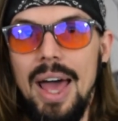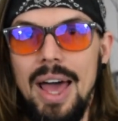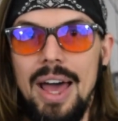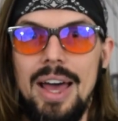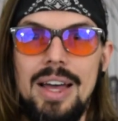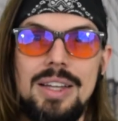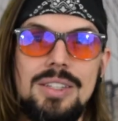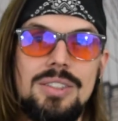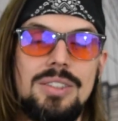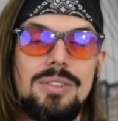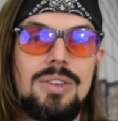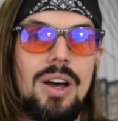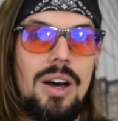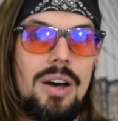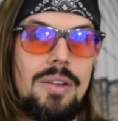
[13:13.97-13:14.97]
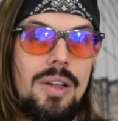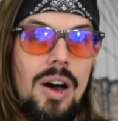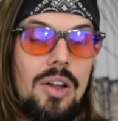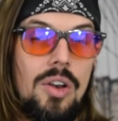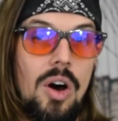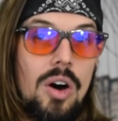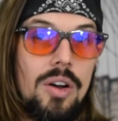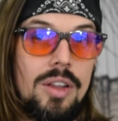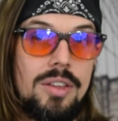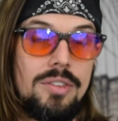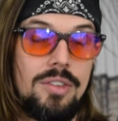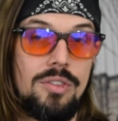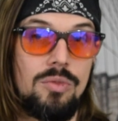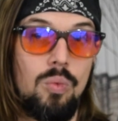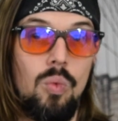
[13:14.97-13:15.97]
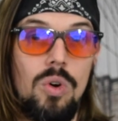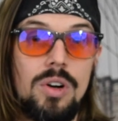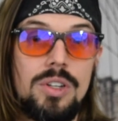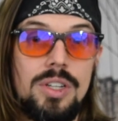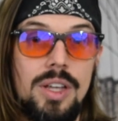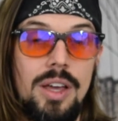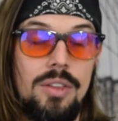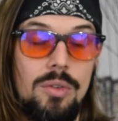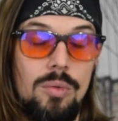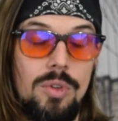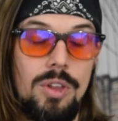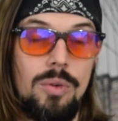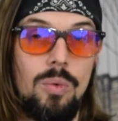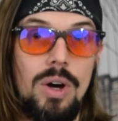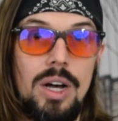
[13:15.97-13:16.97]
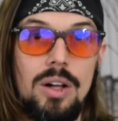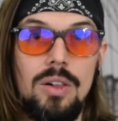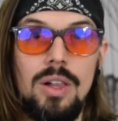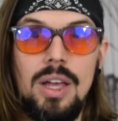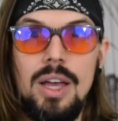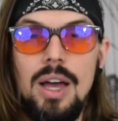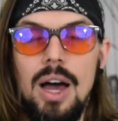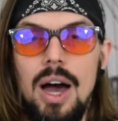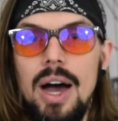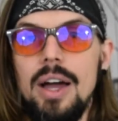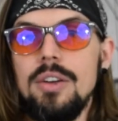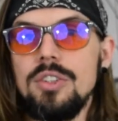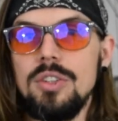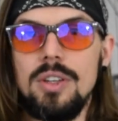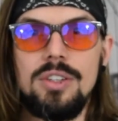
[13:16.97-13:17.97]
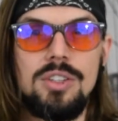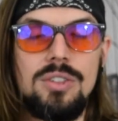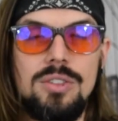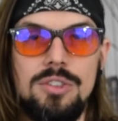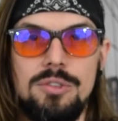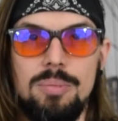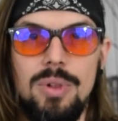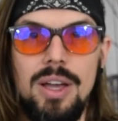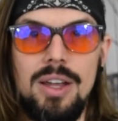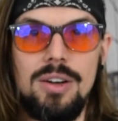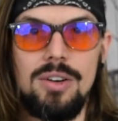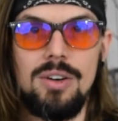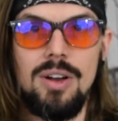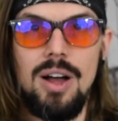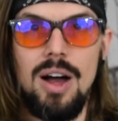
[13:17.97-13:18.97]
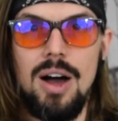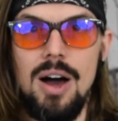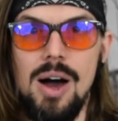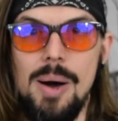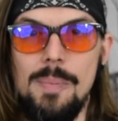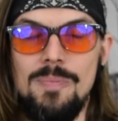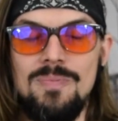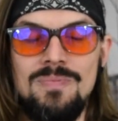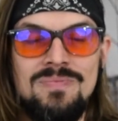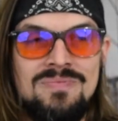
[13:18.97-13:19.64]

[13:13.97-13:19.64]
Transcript: ads uh, and audiences work together really well, I usually like to use this planner. Um,